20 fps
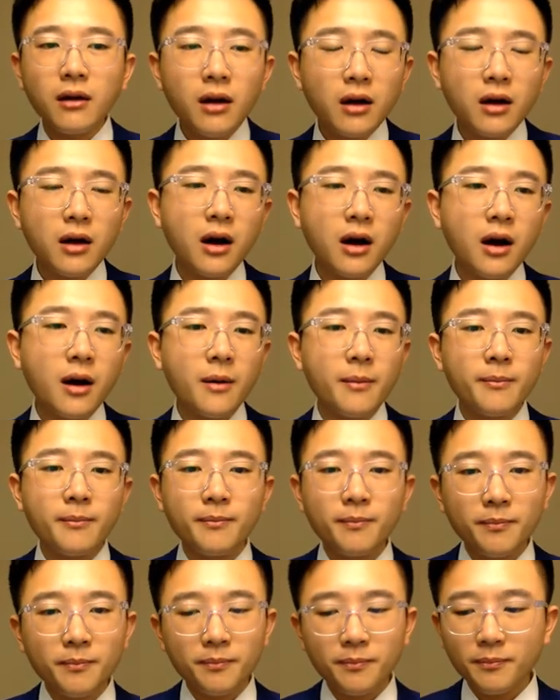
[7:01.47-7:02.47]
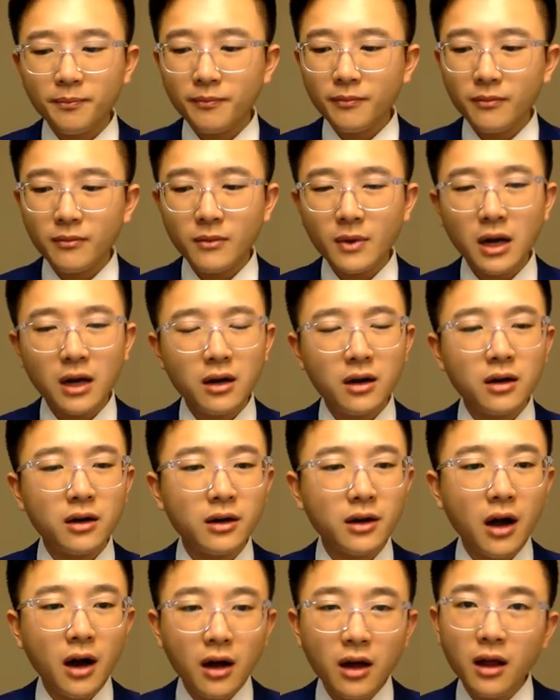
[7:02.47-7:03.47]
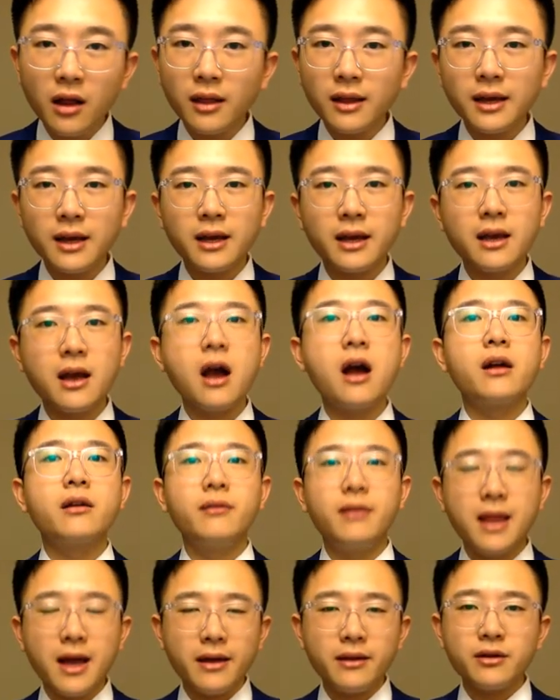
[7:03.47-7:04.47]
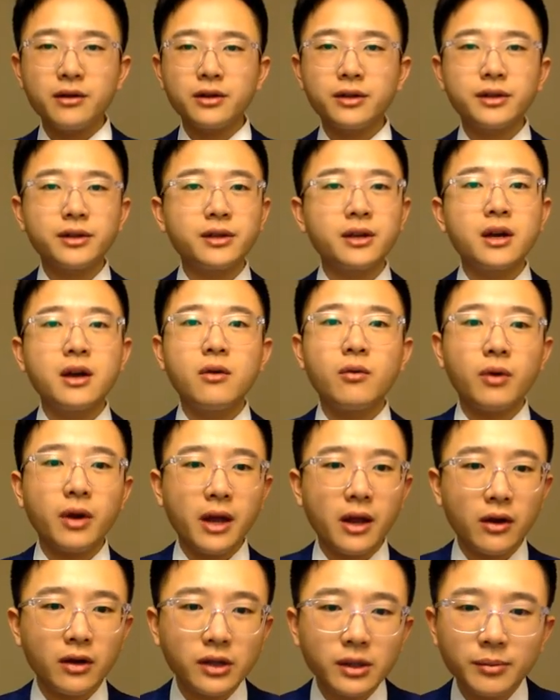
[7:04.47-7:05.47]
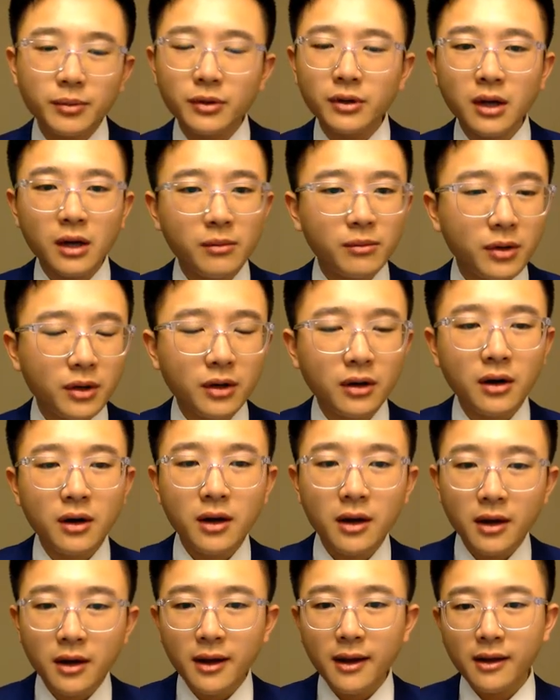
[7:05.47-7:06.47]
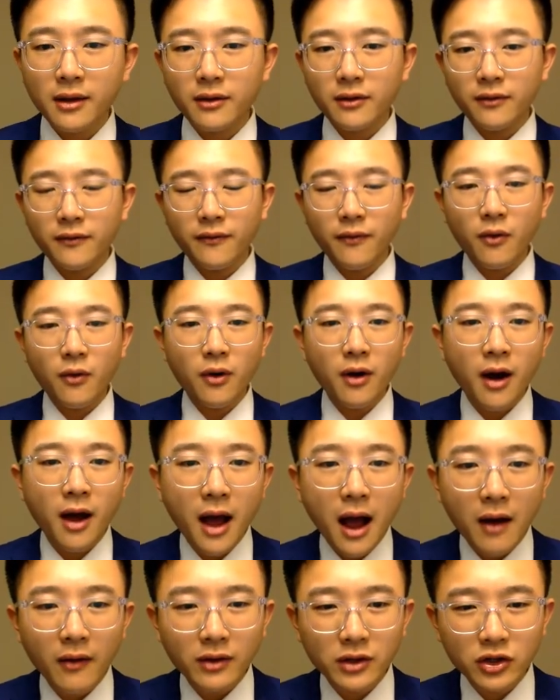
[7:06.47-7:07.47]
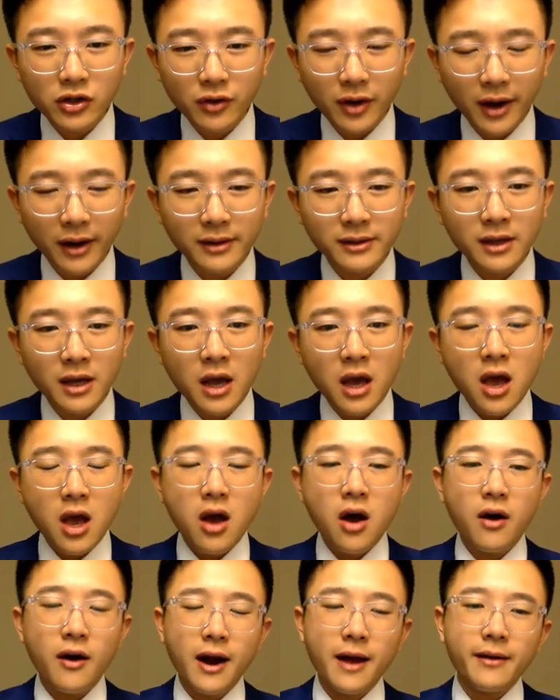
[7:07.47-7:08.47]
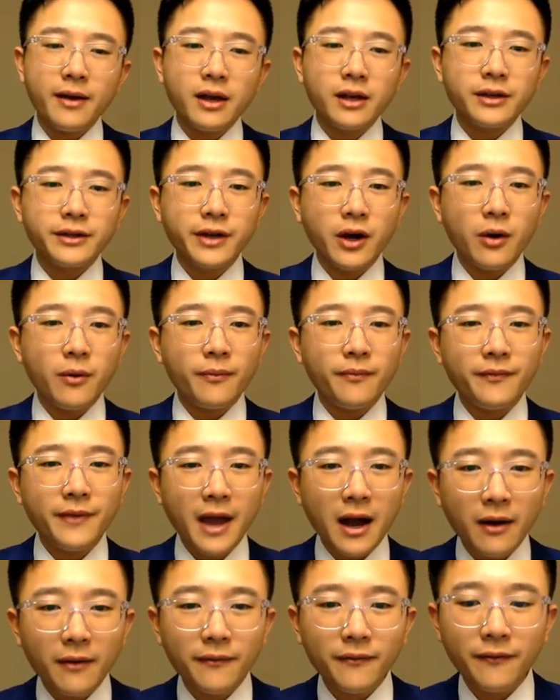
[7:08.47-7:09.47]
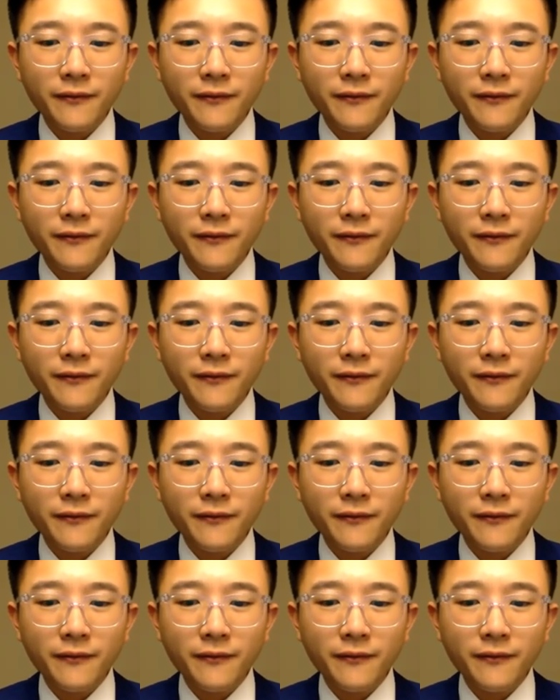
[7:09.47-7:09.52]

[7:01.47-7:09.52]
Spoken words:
not only letters, we can also put number for our strings. All right, so now